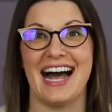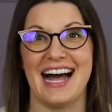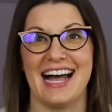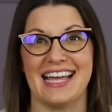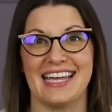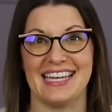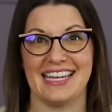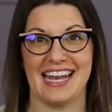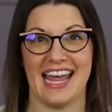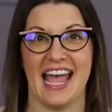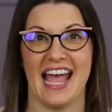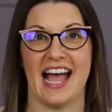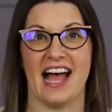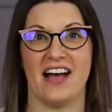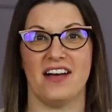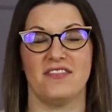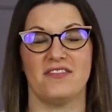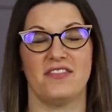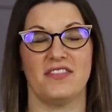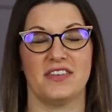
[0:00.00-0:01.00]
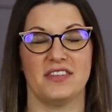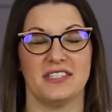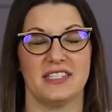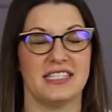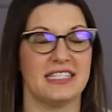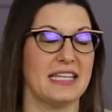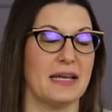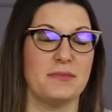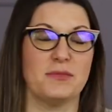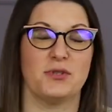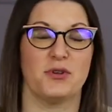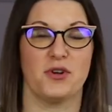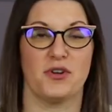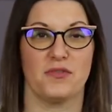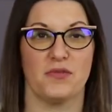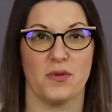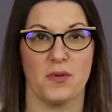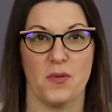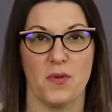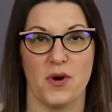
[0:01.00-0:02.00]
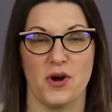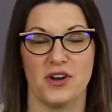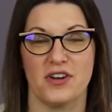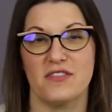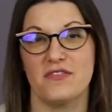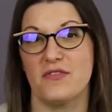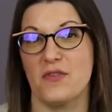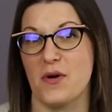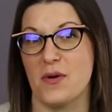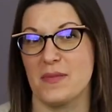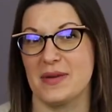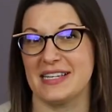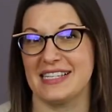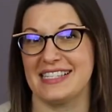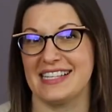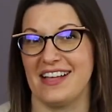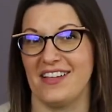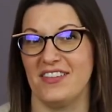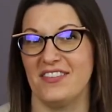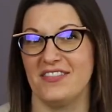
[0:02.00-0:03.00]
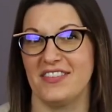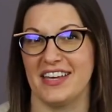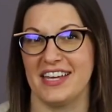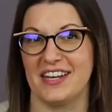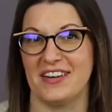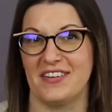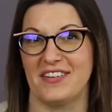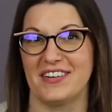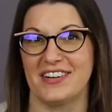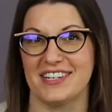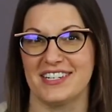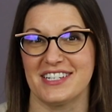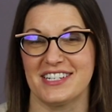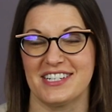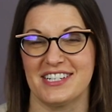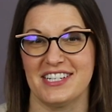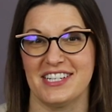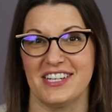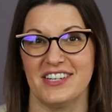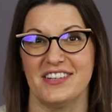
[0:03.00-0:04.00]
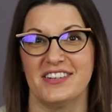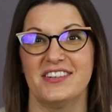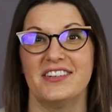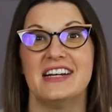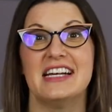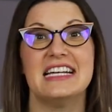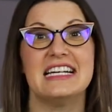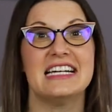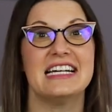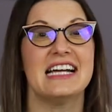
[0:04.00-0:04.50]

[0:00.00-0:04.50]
I can have some sort of reward for myself in order to